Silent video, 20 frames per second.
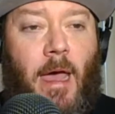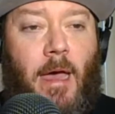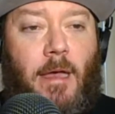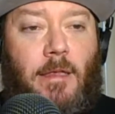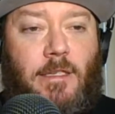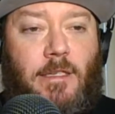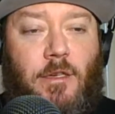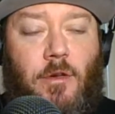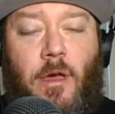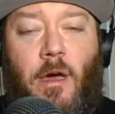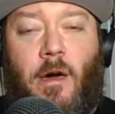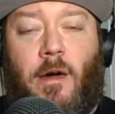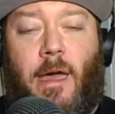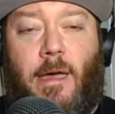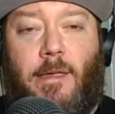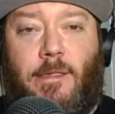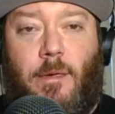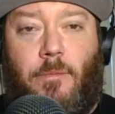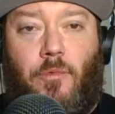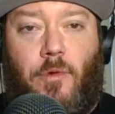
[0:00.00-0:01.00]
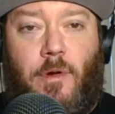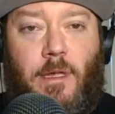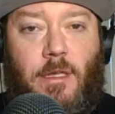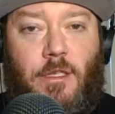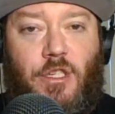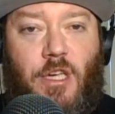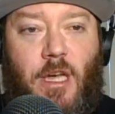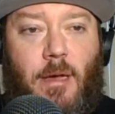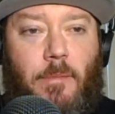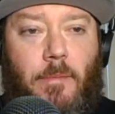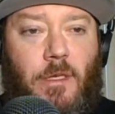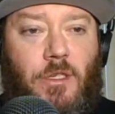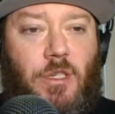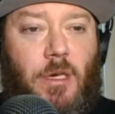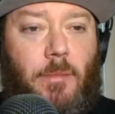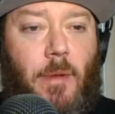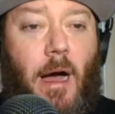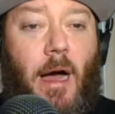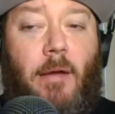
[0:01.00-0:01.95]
and Su Yung ends up winning the championship.